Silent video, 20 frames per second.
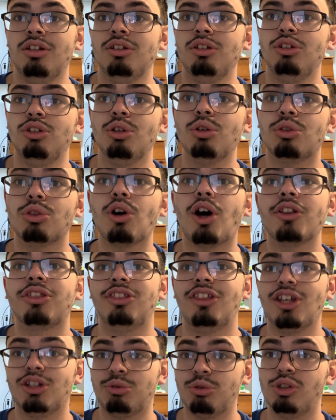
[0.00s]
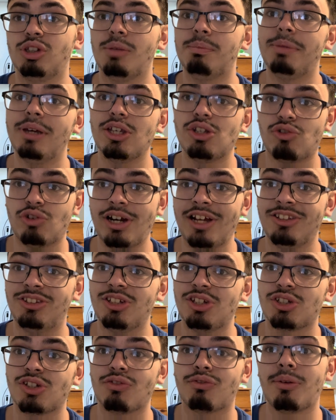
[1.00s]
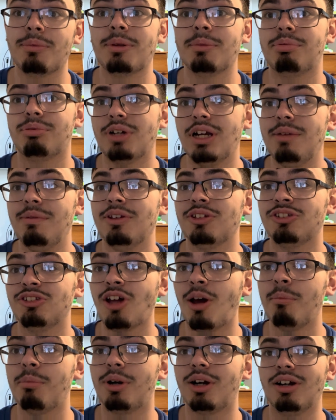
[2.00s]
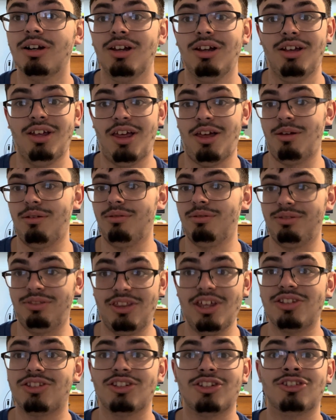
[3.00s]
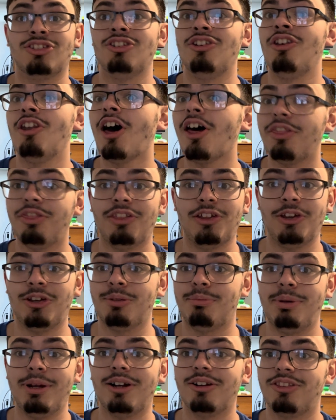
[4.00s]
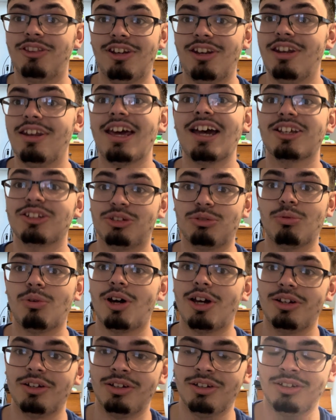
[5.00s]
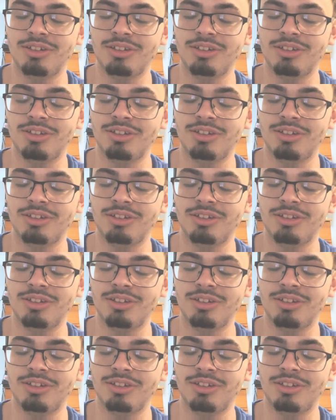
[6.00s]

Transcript: You thought this was a big transition from the previous number? This is nothing compared to the next one.